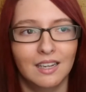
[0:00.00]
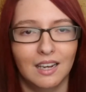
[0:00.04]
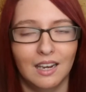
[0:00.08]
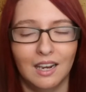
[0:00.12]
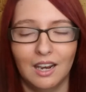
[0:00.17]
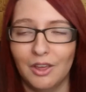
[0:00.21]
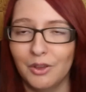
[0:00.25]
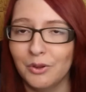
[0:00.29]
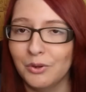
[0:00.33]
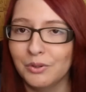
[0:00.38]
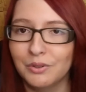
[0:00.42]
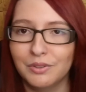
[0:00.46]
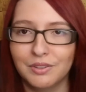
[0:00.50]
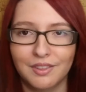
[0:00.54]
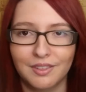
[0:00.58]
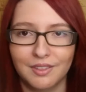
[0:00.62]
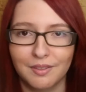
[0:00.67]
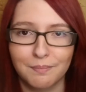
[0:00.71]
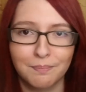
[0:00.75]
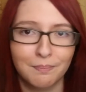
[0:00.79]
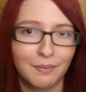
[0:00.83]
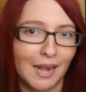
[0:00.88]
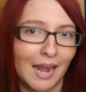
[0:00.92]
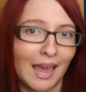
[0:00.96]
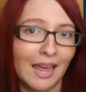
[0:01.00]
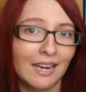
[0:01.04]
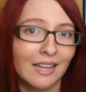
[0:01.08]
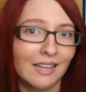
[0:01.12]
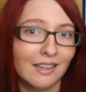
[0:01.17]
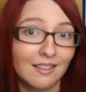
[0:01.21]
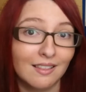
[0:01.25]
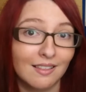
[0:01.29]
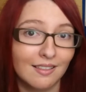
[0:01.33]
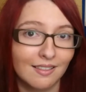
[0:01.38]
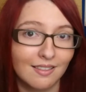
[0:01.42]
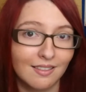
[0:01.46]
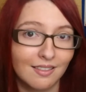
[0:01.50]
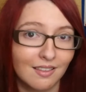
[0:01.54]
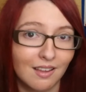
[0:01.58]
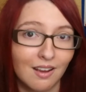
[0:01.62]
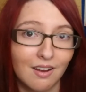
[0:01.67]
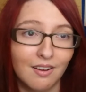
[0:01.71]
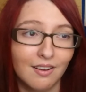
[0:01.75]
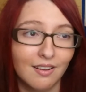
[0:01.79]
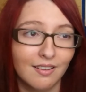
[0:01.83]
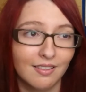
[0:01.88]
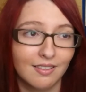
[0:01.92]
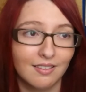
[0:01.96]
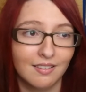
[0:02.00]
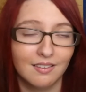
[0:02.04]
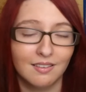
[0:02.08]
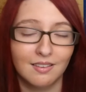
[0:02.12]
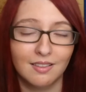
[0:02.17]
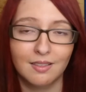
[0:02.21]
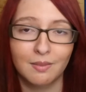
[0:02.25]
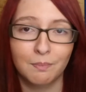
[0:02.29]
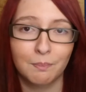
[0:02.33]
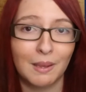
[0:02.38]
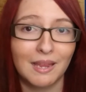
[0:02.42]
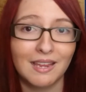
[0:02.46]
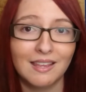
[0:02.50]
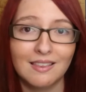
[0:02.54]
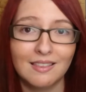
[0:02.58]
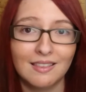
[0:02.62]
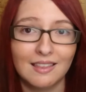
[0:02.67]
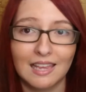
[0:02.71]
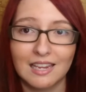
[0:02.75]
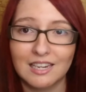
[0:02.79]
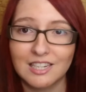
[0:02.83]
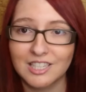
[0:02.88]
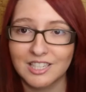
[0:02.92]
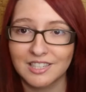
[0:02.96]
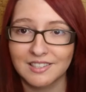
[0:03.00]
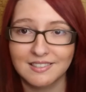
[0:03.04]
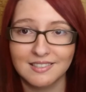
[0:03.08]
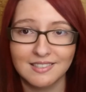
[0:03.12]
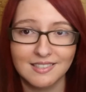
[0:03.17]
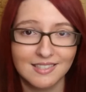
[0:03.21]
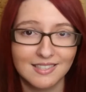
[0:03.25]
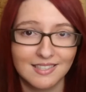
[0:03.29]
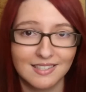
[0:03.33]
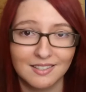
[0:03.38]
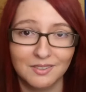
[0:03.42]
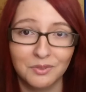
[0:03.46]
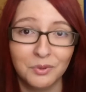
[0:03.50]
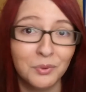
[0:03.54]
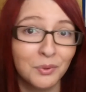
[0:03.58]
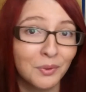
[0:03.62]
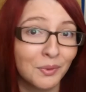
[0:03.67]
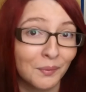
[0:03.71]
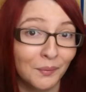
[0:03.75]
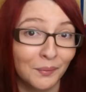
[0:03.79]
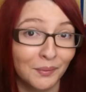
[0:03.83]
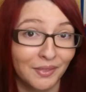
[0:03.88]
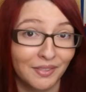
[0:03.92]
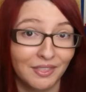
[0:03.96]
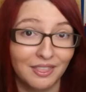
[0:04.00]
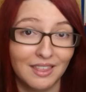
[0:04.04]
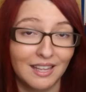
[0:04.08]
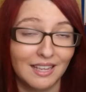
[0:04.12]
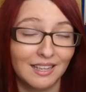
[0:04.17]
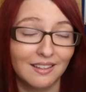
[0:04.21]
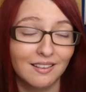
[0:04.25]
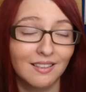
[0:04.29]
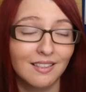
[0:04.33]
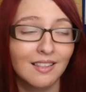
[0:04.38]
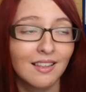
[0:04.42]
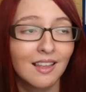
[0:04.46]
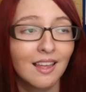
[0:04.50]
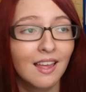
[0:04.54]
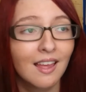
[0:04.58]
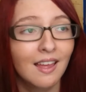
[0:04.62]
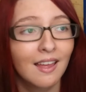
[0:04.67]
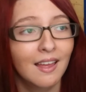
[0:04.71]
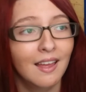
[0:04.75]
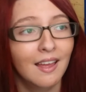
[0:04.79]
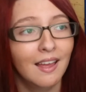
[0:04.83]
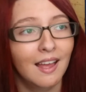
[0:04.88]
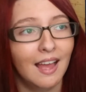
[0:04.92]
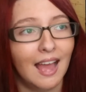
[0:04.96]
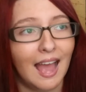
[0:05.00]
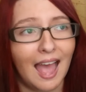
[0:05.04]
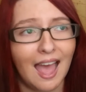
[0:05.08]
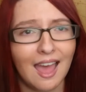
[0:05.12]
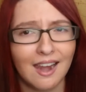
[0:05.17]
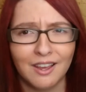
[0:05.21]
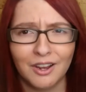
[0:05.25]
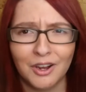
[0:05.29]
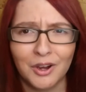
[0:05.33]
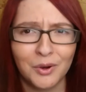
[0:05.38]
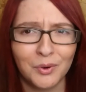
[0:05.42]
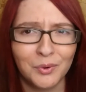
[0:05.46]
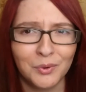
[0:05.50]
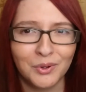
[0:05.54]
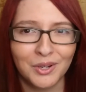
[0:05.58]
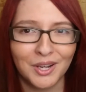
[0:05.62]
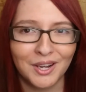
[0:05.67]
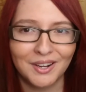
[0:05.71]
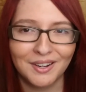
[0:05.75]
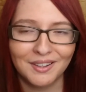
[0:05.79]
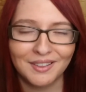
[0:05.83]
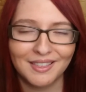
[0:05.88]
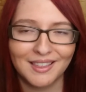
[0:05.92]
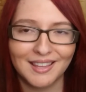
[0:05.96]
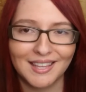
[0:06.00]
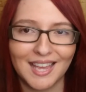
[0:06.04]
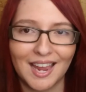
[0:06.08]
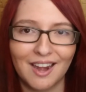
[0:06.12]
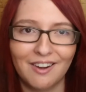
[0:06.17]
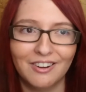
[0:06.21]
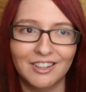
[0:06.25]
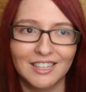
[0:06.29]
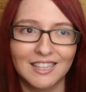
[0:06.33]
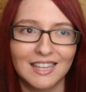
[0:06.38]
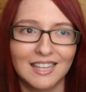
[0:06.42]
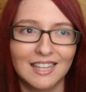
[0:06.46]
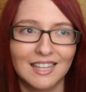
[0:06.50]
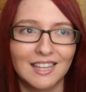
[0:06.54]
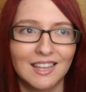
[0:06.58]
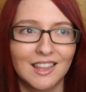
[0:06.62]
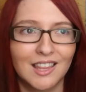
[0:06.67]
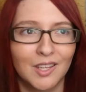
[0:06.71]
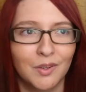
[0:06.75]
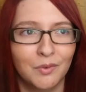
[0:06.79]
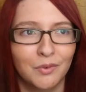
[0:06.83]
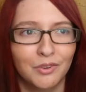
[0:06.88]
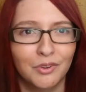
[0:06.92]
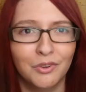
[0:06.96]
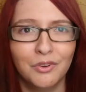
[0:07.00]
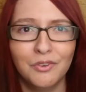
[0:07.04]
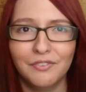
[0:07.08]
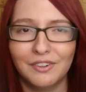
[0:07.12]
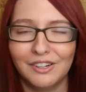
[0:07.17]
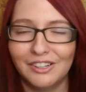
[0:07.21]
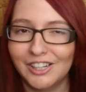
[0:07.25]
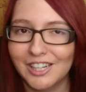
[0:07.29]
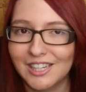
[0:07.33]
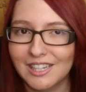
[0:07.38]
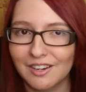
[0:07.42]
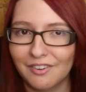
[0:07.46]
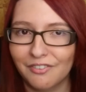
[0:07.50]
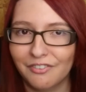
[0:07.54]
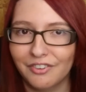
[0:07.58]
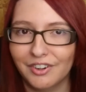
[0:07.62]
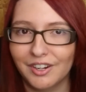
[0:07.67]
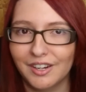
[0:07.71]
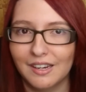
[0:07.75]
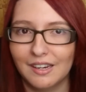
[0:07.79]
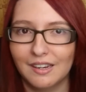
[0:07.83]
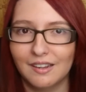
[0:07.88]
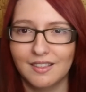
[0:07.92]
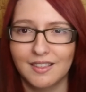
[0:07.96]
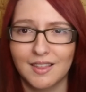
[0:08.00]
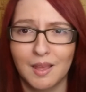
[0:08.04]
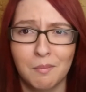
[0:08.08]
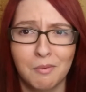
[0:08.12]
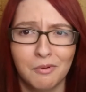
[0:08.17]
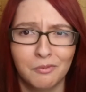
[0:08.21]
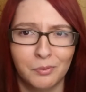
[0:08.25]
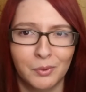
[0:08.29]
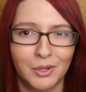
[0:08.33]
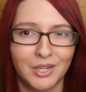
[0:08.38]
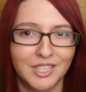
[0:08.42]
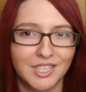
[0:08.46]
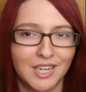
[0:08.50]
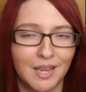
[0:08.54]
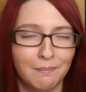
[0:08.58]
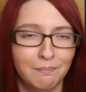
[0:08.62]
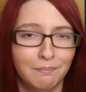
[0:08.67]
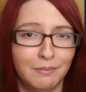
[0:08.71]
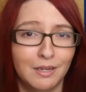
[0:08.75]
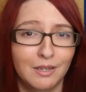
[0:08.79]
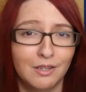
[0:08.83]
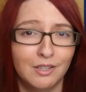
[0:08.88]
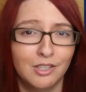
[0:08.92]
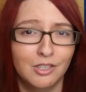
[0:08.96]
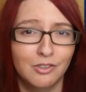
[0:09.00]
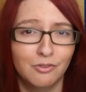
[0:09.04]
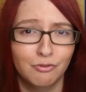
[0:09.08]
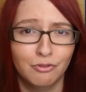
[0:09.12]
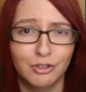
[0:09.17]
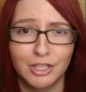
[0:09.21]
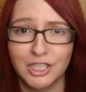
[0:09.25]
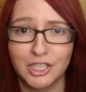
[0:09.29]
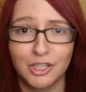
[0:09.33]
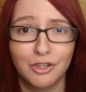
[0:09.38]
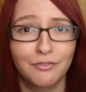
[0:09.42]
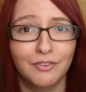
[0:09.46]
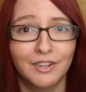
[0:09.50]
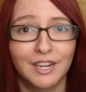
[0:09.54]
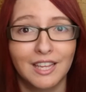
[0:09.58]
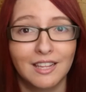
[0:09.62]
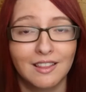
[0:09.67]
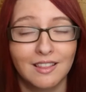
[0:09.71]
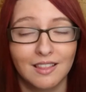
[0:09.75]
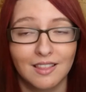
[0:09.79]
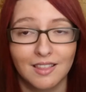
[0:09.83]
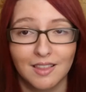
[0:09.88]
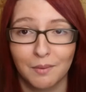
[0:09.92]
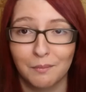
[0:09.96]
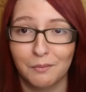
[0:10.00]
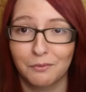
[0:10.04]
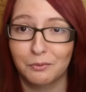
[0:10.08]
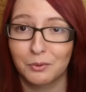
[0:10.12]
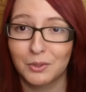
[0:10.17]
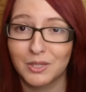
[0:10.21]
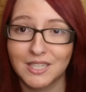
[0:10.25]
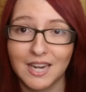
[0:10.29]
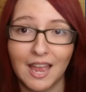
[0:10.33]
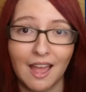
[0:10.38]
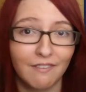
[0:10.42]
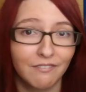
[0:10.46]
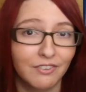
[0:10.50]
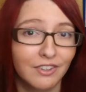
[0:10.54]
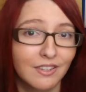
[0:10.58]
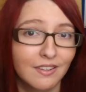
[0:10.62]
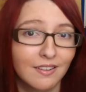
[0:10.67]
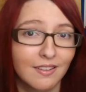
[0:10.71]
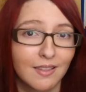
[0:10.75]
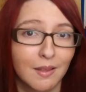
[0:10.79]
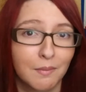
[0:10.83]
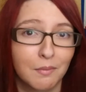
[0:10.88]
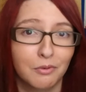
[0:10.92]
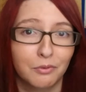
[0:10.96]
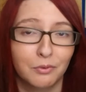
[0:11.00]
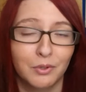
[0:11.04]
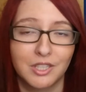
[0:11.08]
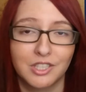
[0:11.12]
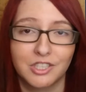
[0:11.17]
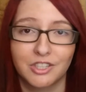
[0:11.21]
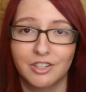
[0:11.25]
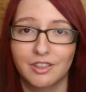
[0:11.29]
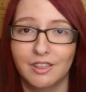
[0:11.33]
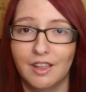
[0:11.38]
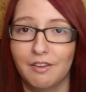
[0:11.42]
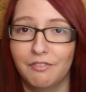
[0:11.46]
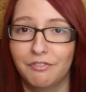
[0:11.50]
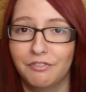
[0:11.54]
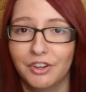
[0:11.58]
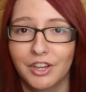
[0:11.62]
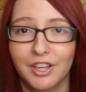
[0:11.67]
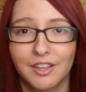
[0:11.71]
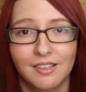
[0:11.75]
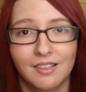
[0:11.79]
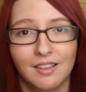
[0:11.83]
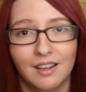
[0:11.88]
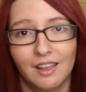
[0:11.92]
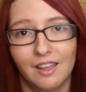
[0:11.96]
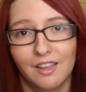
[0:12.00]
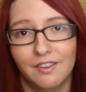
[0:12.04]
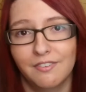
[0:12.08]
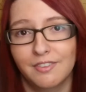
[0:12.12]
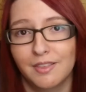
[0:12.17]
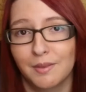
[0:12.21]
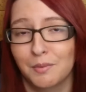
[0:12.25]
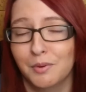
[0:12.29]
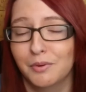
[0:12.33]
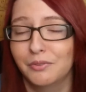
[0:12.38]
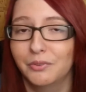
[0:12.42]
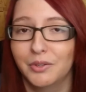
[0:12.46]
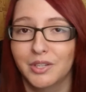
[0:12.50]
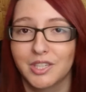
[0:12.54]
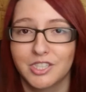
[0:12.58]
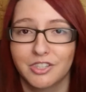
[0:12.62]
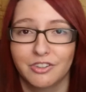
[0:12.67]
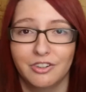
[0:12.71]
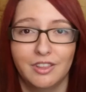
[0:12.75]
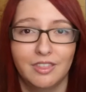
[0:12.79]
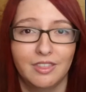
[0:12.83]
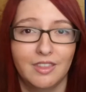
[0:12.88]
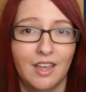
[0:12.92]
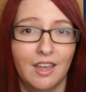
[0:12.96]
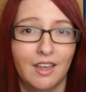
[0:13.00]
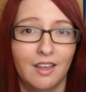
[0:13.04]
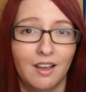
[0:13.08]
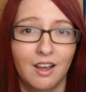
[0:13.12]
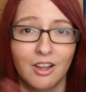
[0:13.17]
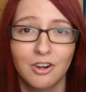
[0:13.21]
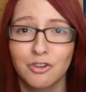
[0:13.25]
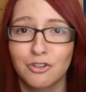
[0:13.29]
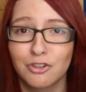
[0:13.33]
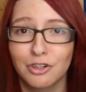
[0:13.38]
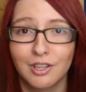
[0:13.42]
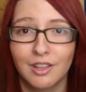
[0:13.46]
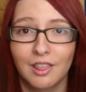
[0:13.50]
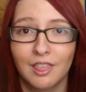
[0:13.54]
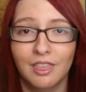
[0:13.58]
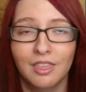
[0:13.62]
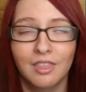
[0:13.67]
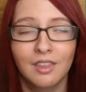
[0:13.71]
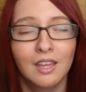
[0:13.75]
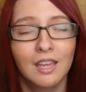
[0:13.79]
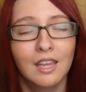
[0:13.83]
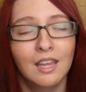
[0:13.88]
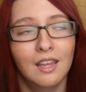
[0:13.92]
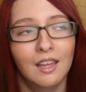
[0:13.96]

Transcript: loads of planets and stars and space stations and all sorts of things. And a whole cast of characters who are all very different, some of which have been rejuvenated, some of which haven't, some of which are in their first life, some of which are in their 100th.